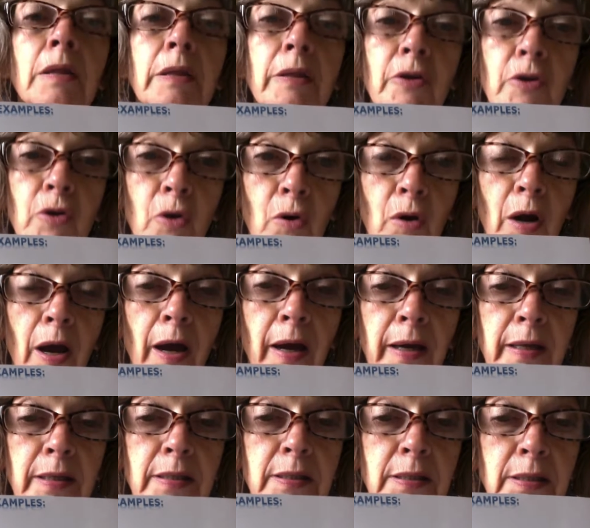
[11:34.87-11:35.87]
your
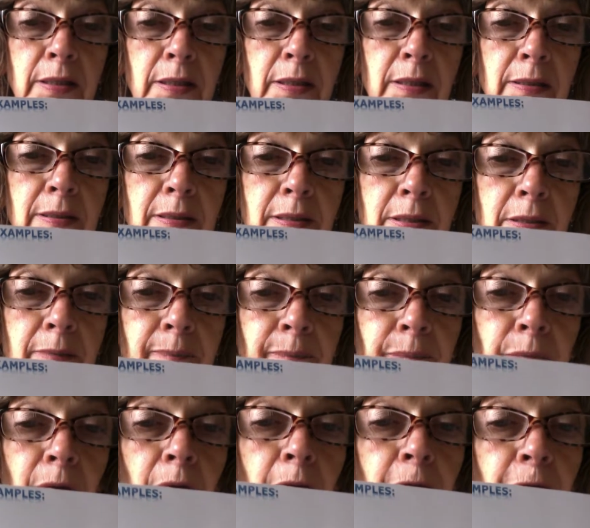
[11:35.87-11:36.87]
ideas.
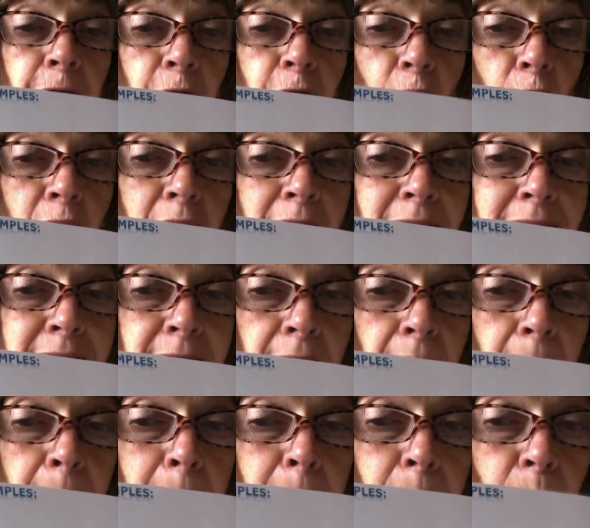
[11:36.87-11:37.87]
For
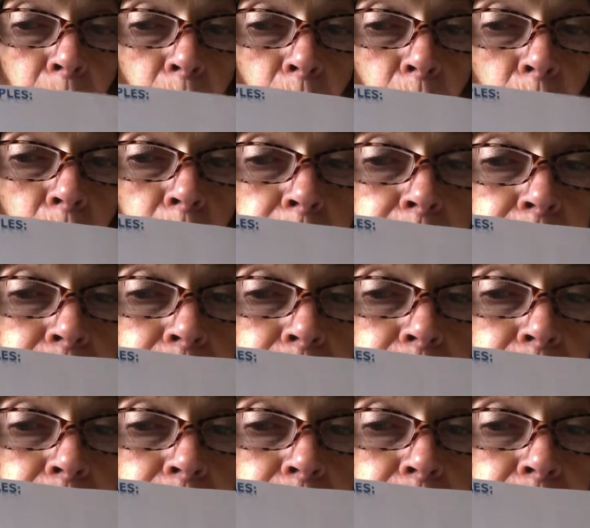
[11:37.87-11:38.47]
example,